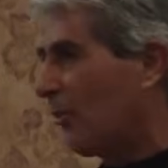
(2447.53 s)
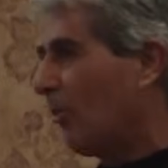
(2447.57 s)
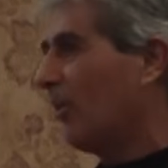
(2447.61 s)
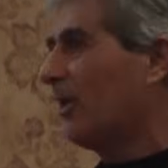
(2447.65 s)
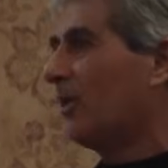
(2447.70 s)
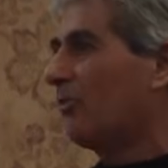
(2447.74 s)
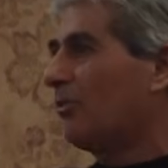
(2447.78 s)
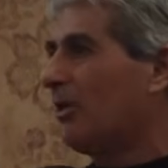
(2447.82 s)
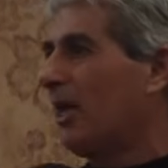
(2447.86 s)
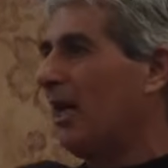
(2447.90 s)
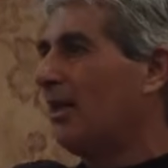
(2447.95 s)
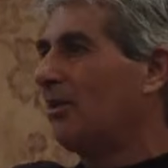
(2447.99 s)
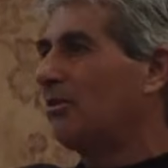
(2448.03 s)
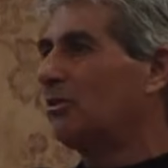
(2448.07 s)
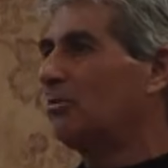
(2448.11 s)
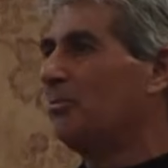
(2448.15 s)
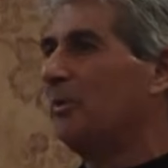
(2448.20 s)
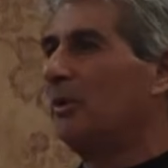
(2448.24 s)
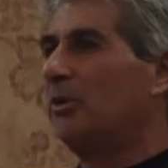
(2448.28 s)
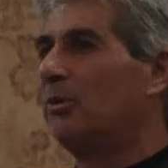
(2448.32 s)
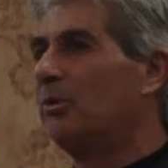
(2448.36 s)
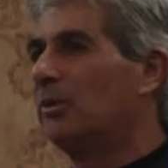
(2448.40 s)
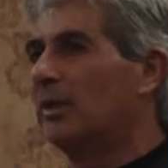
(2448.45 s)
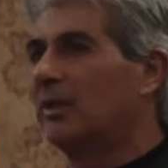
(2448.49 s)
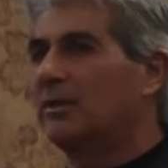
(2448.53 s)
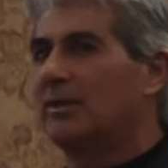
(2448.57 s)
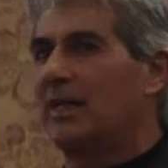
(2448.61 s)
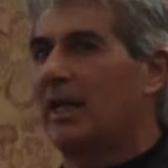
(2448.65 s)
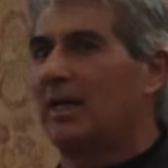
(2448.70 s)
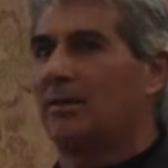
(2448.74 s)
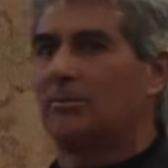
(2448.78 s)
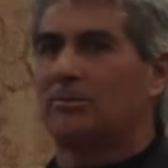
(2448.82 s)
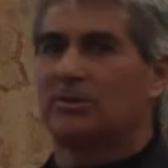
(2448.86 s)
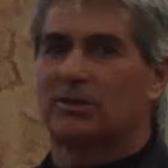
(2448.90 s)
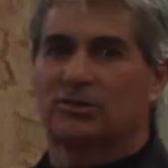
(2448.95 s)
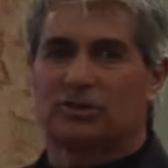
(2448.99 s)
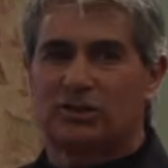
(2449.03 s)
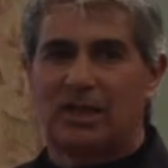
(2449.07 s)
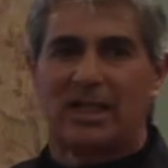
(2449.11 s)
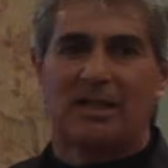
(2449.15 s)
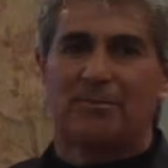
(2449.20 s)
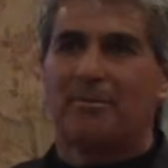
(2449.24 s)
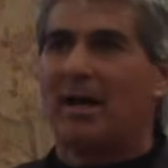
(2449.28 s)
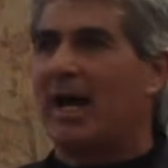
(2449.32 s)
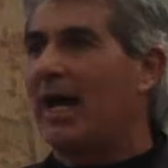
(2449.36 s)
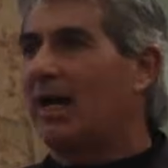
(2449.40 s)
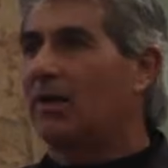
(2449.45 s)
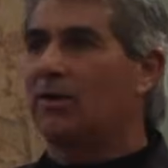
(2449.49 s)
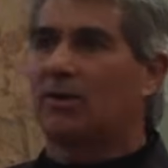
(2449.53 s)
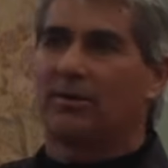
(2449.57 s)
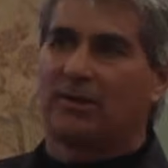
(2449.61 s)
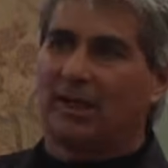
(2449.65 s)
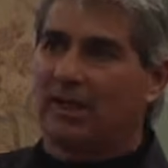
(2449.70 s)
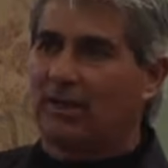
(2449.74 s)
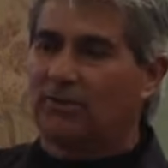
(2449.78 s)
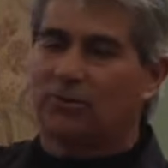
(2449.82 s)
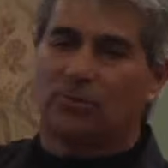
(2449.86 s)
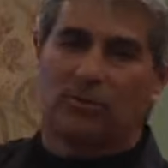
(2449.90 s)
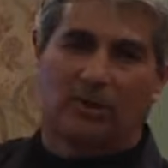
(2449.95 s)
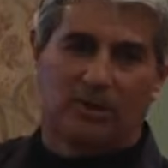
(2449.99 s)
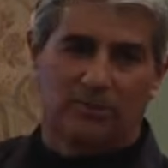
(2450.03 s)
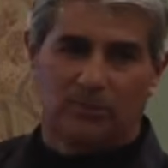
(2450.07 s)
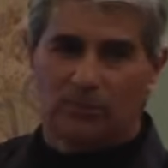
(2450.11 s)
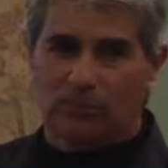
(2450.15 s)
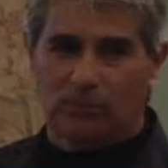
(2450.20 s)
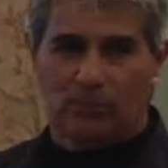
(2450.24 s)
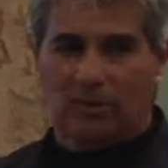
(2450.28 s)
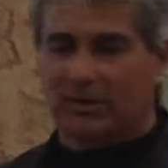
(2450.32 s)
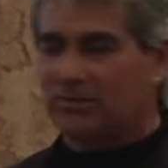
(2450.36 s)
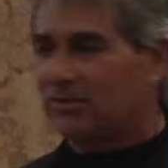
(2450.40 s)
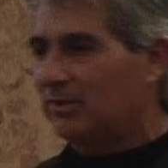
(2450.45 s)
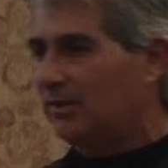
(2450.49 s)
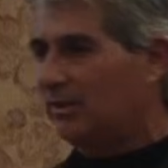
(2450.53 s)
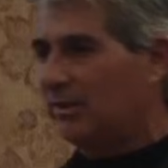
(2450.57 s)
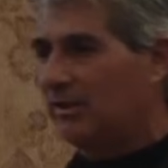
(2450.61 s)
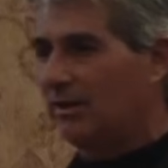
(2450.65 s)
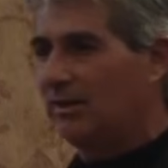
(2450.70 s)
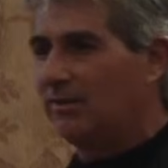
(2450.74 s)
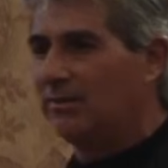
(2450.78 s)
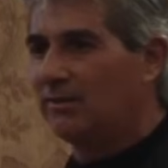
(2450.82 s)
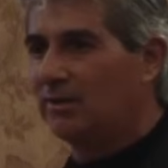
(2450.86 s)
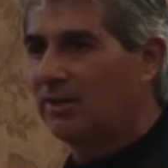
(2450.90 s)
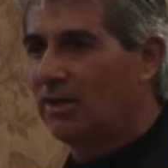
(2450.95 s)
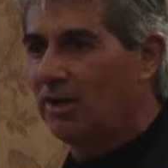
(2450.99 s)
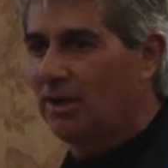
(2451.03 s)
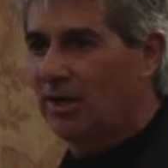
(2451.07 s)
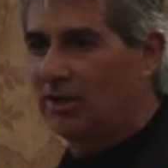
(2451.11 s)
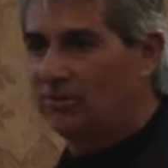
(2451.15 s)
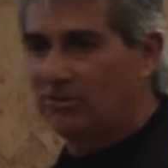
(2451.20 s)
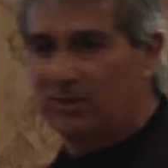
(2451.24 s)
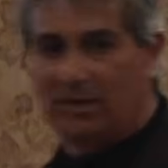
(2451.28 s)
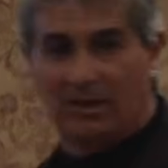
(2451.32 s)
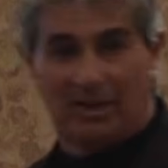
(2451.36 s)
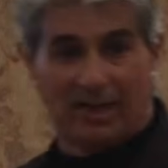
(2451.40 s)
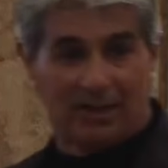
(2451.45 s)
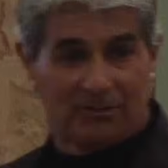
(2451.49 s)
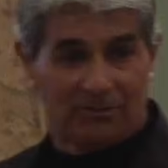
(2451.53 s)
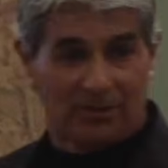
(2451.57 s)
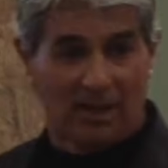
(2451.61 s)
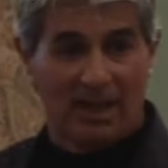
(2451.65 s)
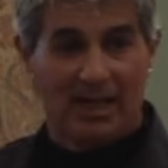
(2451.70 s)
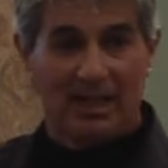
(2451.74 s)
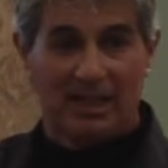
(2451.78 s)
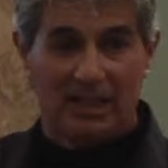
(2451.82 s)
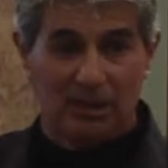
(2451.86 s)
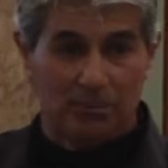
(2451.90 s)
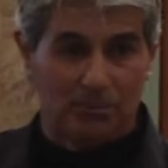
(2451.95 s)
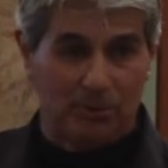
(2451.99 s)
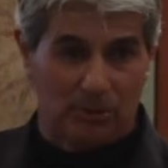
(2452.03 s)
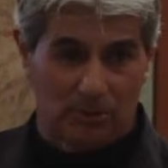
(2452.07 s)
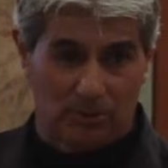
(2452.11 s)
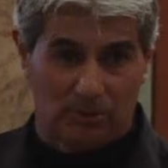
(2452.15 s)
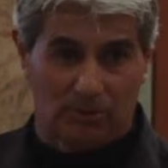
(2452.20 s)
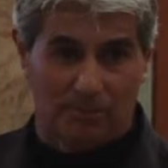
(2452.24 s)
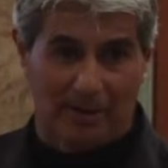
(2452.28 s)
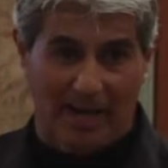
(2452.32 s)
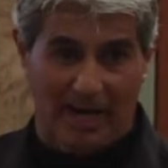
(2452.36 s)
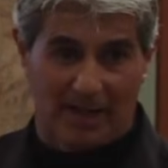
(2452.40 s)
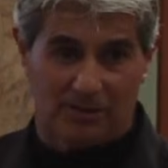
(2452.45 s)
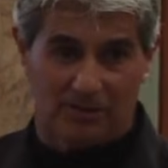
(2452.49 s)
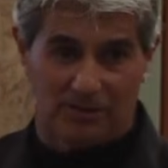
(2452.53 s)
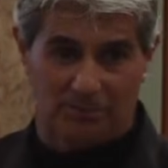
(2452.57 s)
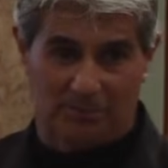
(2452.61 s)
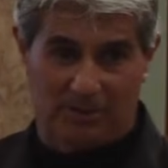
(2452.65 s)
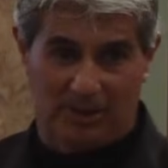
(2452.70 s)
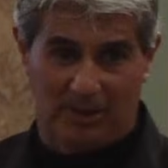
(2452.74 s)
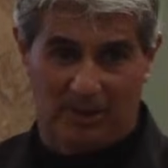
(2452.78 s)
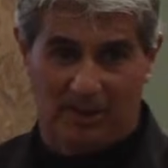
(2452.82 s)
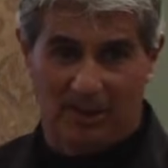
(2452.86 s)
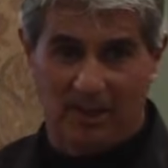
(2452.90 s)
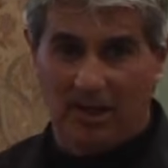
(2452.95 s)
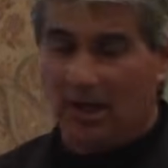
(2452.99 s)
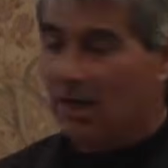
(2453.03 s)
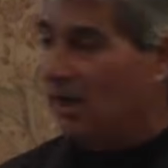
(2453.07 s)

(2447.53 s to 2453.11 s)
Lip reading: Throwing a challenge bugle and telling him to stay back or else. It wasn't in the cards unless he bugled back to me.